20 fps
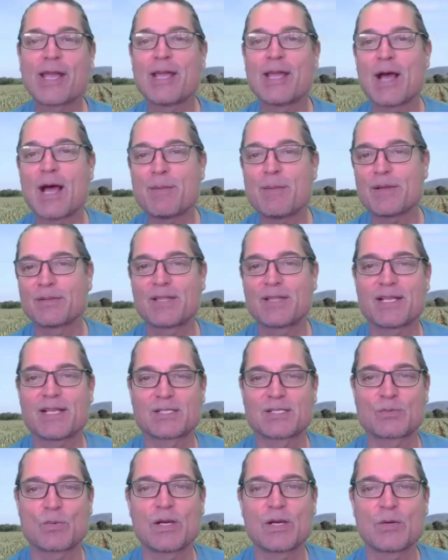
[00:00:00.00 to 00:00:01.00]
How about
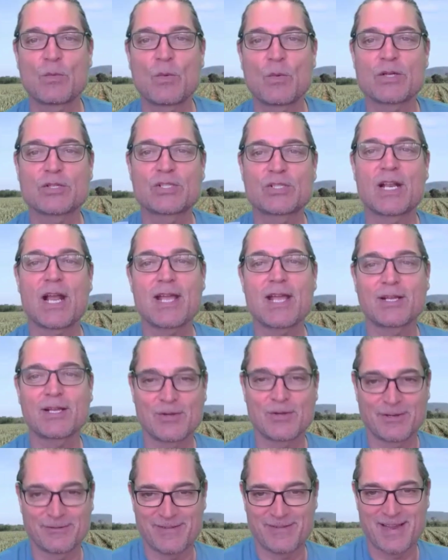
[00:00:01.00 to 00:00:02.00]
this? Where should I
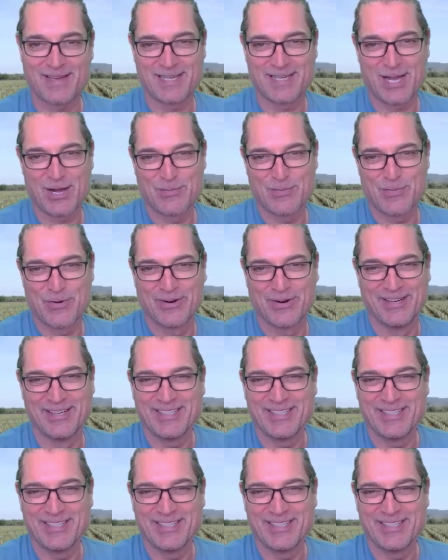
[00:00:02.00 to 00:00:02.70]
go to find out more?